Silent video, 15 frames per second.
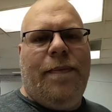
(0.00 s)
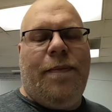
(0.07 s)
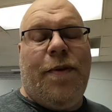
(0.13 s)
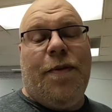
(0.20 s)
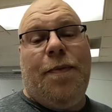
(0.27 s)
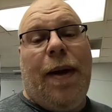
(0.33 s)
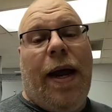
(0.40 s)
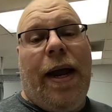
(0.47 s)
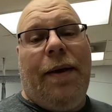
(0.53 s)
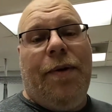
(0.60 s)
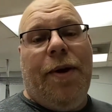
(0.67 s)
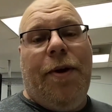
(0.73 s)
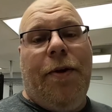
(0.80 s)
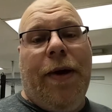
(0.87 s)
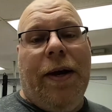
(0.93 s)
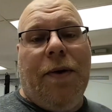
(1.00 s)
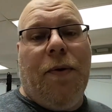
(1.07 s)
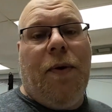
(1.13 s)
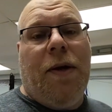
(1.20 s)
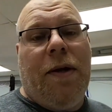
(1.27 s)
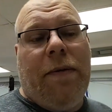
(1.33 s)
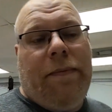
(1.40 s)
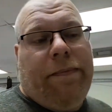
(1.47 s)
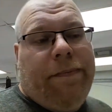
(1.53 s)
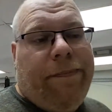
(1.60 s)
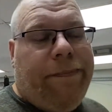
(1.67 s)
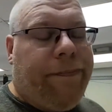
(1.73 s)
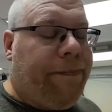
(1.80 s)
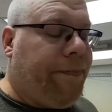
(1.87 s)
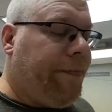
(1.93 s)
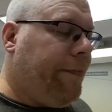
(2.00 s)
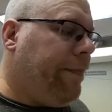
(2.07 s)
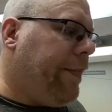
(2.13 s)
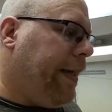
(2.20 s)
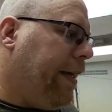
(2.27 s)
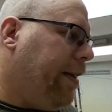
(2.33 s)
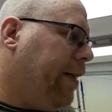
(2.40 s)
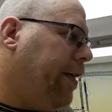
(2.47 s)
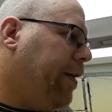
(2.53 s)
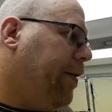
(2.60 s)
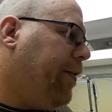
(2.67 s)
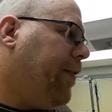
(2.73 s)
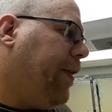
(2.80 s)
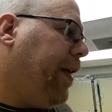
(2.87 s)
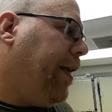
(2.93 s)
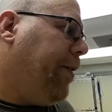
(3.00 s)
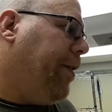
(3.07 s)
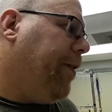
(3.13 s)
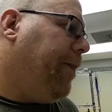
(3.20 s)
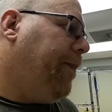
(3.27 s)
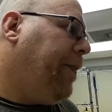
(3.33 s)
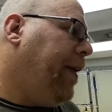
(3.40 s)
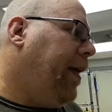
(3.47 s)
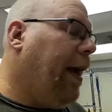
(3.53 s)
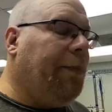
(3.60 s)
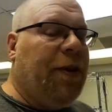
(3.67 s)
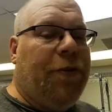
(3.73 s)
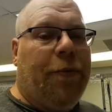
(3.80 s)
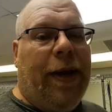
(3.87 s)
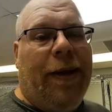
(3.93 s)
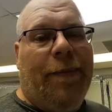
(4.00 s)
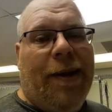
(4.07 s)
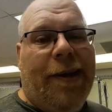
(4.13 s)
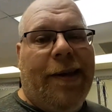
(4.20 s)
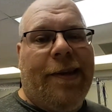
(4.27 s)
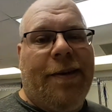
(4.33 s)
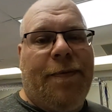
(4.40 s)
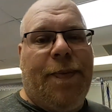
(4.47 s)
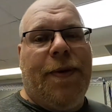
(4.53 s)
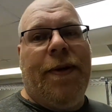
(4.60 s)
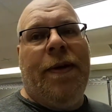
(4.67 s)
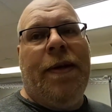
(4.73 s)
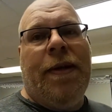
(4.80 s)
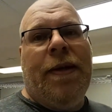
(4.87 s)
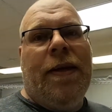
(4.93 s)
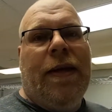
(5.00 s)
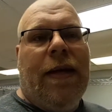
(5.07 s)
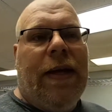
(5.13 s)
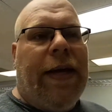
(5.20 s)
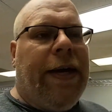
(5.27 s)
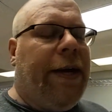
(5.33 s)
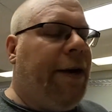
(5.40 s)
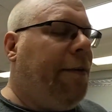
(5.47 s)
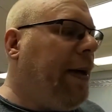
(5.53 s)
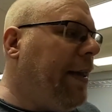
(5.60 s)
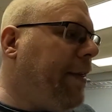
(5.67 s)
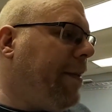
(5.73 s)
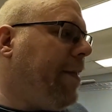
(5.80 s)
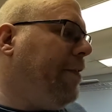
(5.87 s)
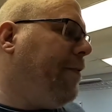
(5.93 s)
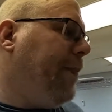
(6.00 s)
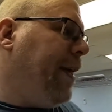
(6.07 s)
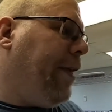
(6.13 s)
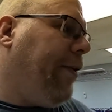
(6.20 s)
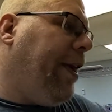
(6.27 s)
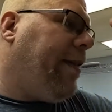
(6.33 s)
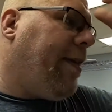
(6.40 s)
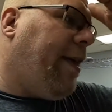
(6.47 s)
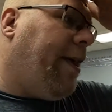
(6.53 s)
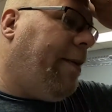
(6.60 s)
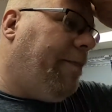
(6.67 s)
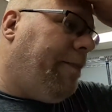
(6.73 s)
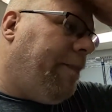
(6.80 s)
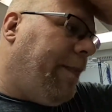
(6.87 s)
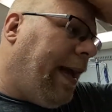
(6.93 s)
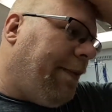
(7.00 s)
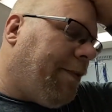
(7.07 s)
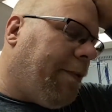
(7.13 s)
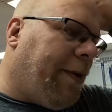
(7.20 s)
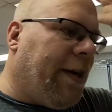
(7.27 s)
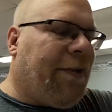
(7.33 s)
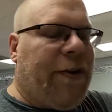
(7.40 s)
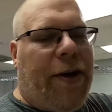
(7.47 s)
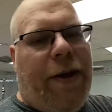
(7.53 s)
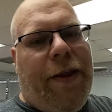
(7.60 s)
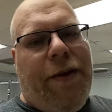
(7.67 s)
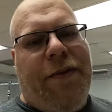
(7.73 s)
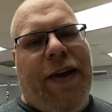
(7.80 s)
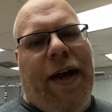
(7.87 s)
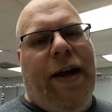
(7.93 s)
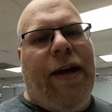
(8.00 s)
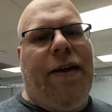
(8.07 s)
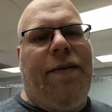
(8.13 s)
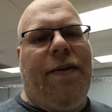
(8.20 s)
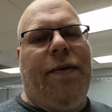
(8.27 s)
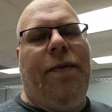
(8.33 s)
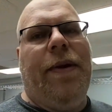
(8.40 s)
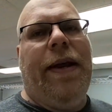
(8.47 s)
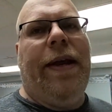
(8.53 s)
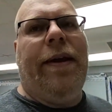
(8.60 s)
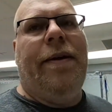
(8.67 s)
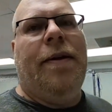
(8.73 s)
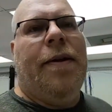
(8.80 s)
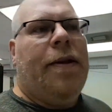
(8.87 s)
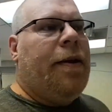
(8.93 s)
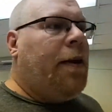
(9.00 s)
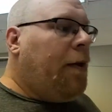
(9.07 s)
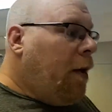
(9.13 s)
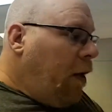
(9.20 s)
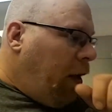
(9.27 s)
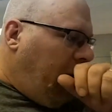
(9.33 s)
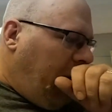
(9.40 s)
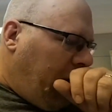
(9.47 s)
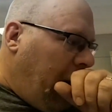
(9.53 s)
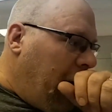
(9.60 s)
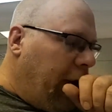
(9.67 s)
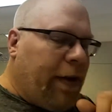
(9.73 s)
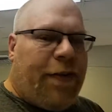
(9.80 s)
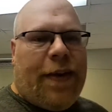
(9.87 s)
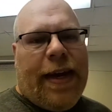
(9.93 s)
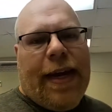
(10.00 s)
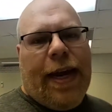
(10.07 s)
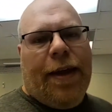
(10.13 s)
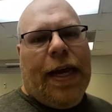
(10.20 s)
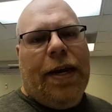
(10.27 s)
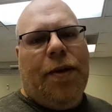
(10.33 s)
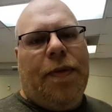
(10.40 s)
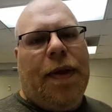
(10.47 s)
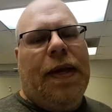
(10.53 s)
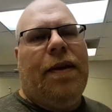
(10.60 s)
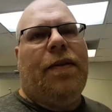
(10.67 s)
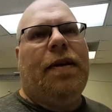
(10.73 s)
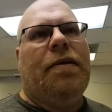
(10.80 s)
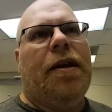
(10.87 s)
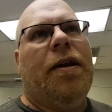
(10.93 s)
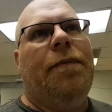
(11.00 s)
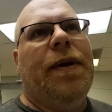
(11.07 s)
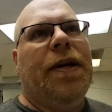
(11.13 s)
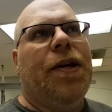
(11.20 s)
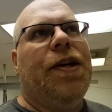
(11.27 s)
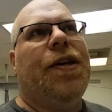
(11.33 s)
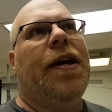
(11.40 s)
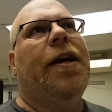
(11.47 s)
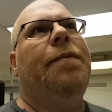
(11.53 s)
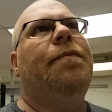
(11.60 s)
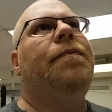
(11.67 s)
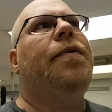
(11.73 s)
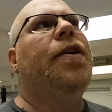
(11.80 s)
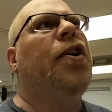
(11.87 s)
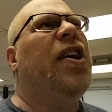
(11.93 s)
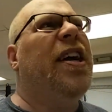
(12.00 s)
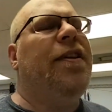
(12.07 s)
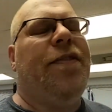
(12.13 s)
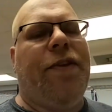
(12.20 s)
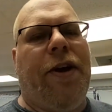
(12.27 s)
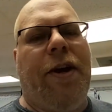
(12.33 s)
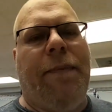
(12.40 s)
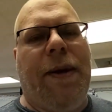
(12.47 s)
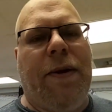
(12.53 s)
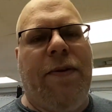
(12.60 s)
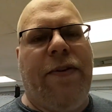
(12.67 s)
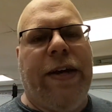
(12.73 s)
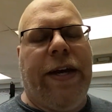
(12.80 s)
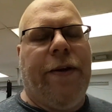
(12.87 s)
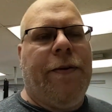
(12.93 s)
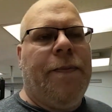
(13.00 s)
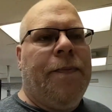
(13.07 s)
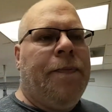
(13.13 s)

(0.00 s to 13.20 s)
Just not having to do air cooling. Yeah, so I don't. I'm just rambling at this point. I thought this would be a great time after watching all those guys and seeing how they do things. I thought it'd be a good time. Go ahead and start up my own channel.